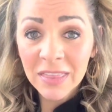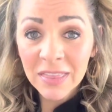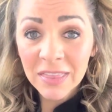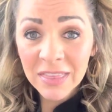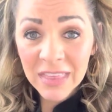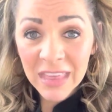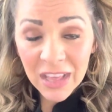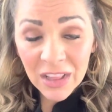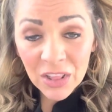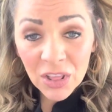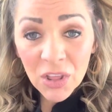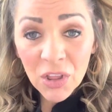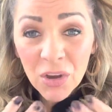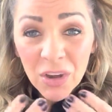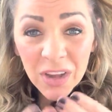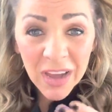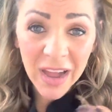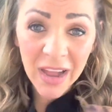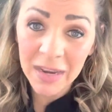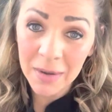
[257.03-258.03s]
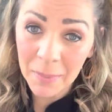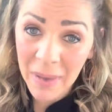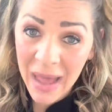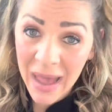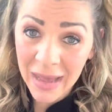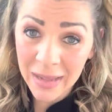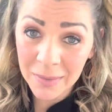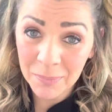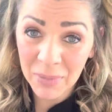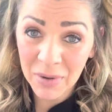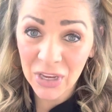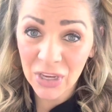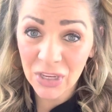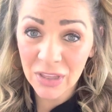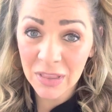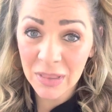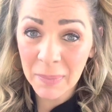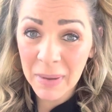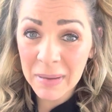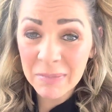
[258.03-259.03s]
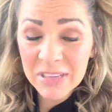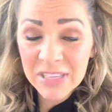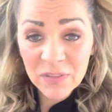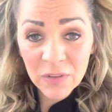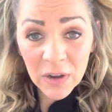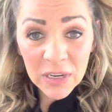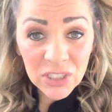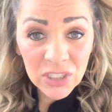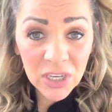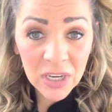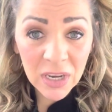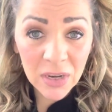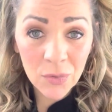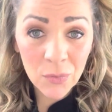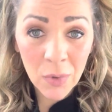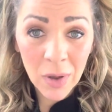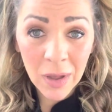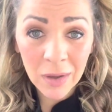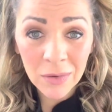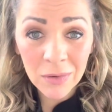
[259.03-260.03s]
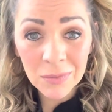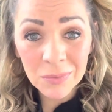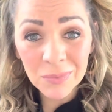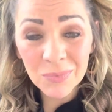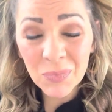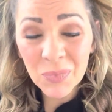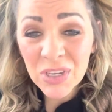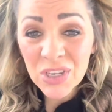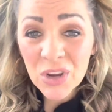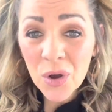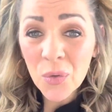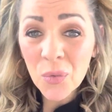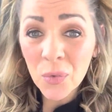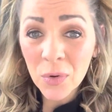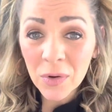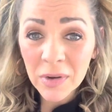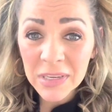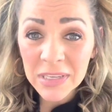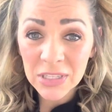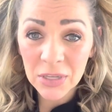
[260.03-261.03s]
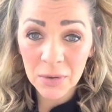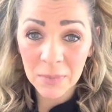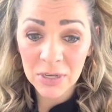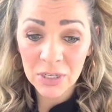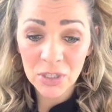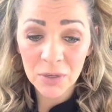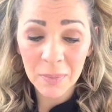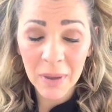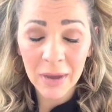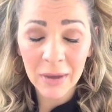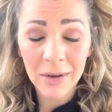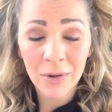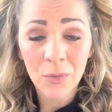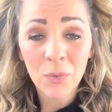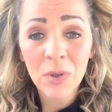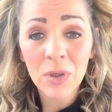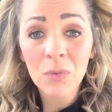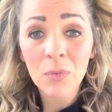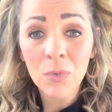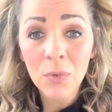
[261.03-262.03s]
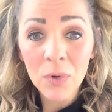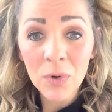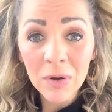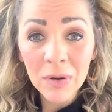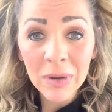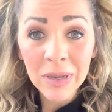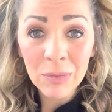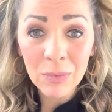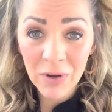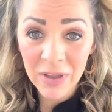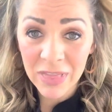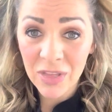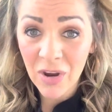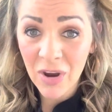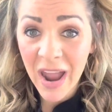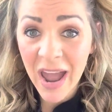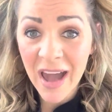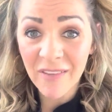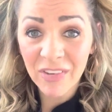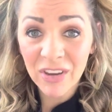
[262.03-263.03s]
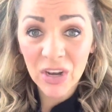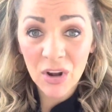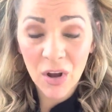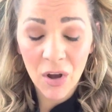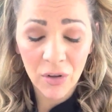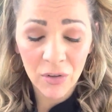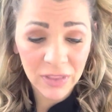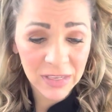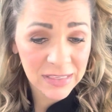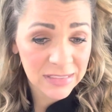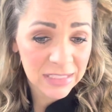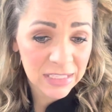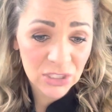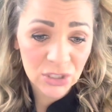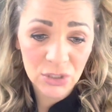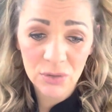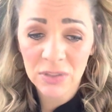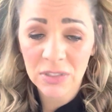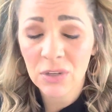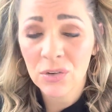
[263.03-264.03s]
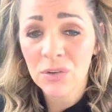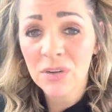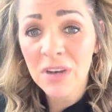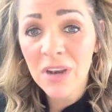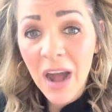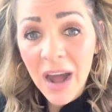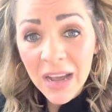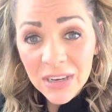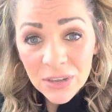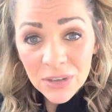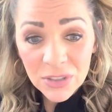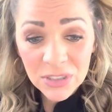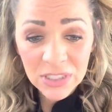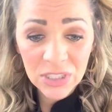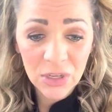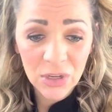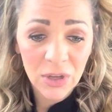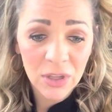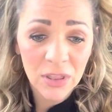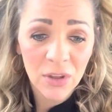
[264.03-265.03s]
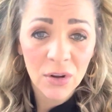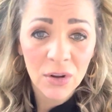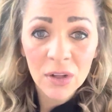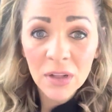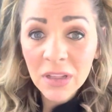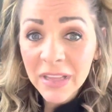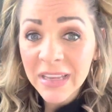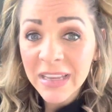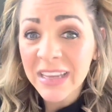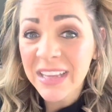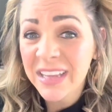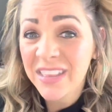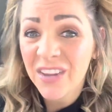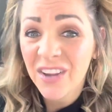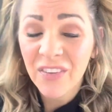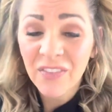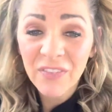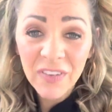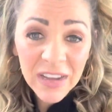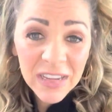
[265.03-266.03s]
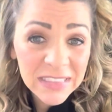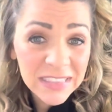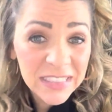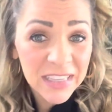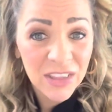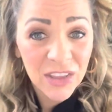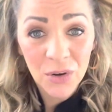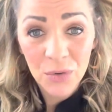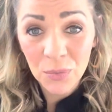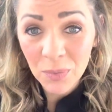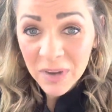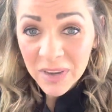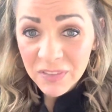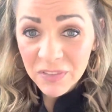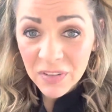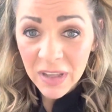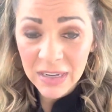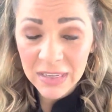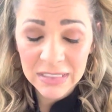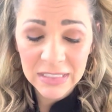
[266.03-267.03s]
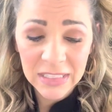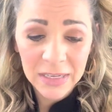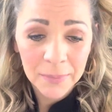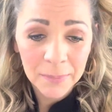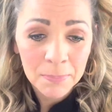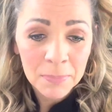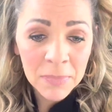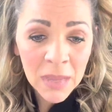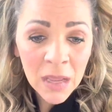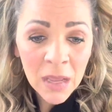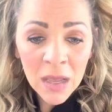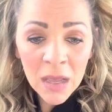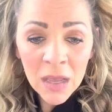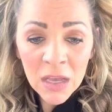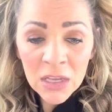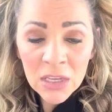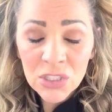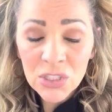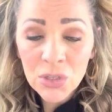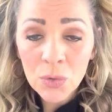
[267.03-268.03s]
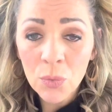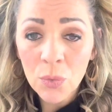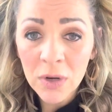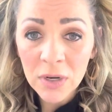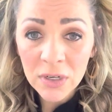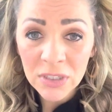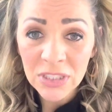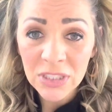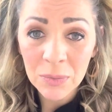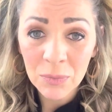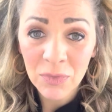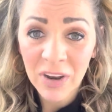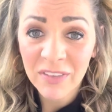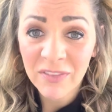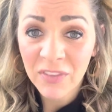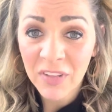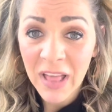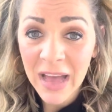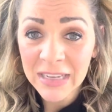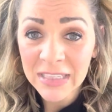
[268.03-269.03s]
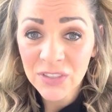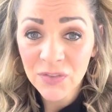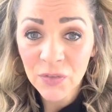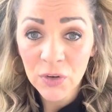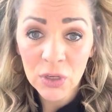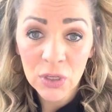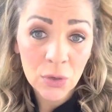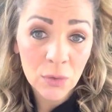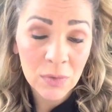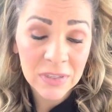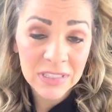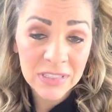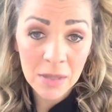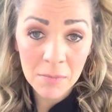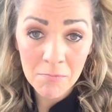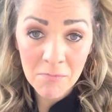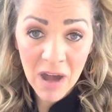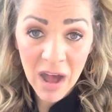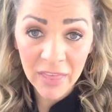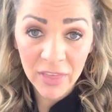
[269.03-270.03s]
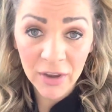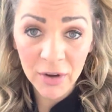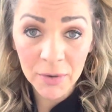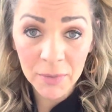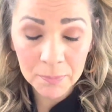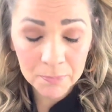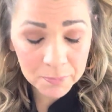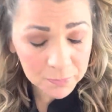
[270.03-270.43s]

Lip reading: they look kind of bad, but the baby's functioning well, we don't worry so much about it. We worry when they're having all these issues. They're not nursing good. They're clicking, they're fussing, they're refluxy. So what are some red flags for you as the mother?